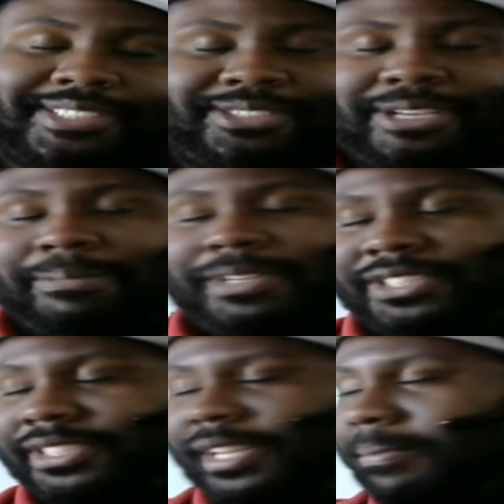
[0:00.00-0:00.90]
So, I mean,
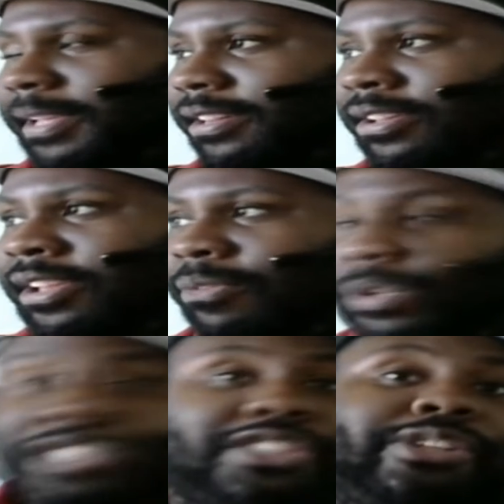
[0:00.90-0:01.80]
shit, man.
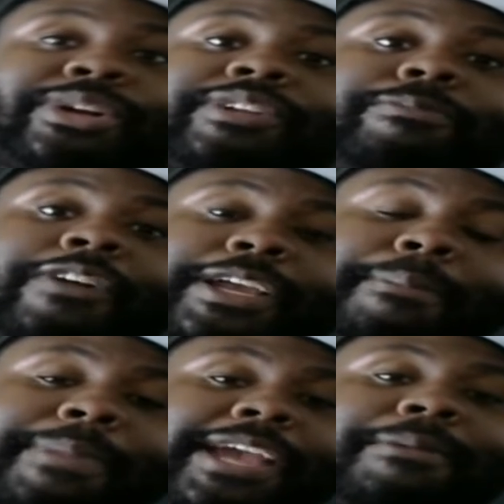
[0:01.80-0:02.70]
We just learned in
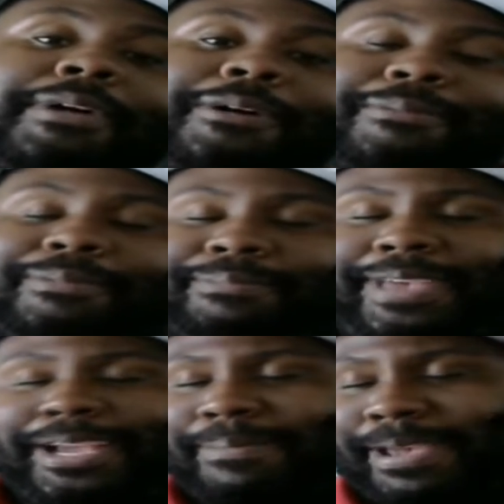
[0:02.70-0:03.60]
fucking Mega
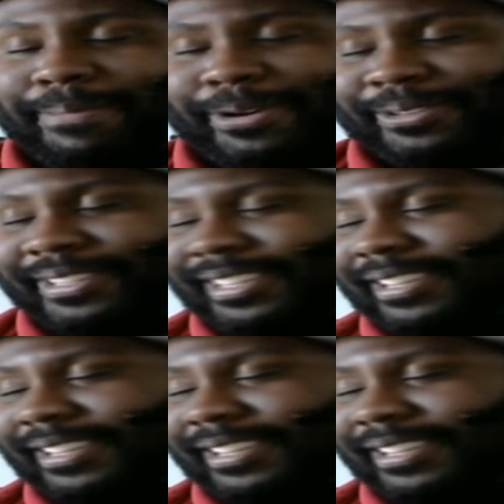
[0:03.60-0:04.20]
Man mode.